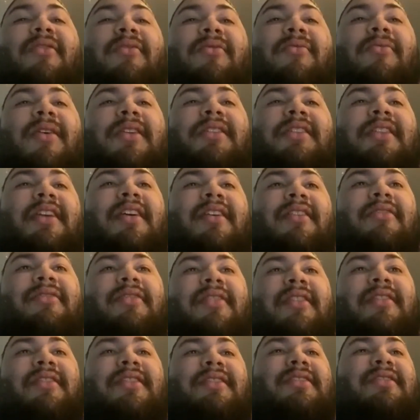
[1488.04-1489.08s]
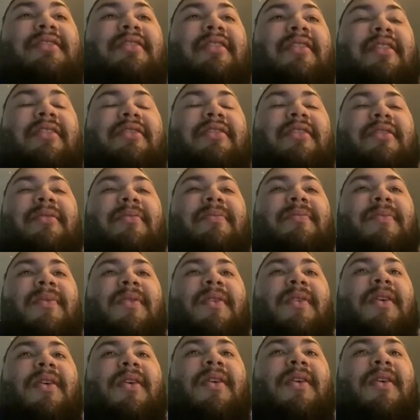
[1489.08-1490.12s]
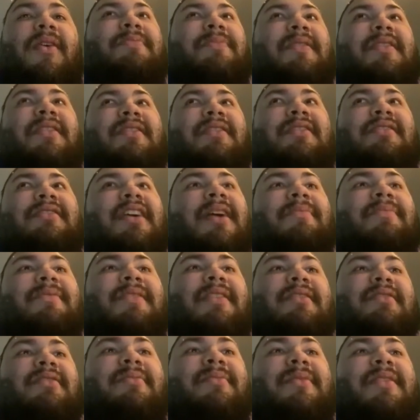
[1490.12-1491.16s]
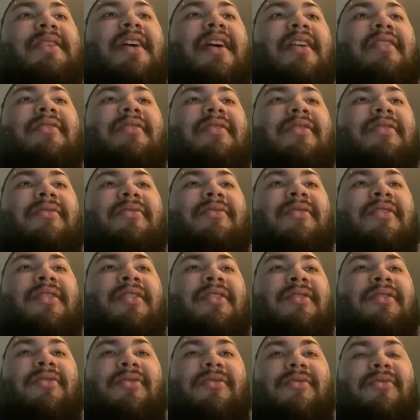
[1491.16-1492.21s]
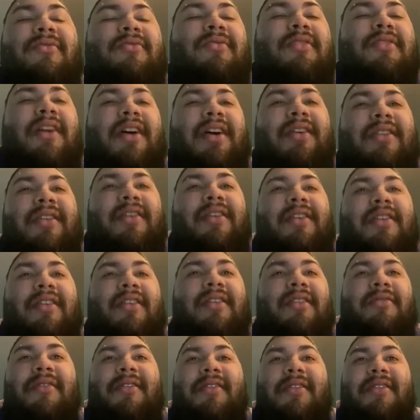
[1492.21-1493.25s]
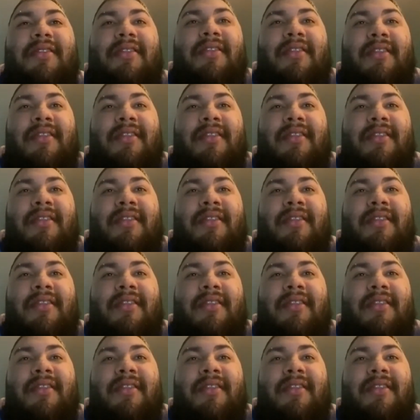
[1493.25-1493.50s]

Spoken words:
know what the hell this is the hardest pick of the top 10 to me. I don't know who the hell they're gonna go with.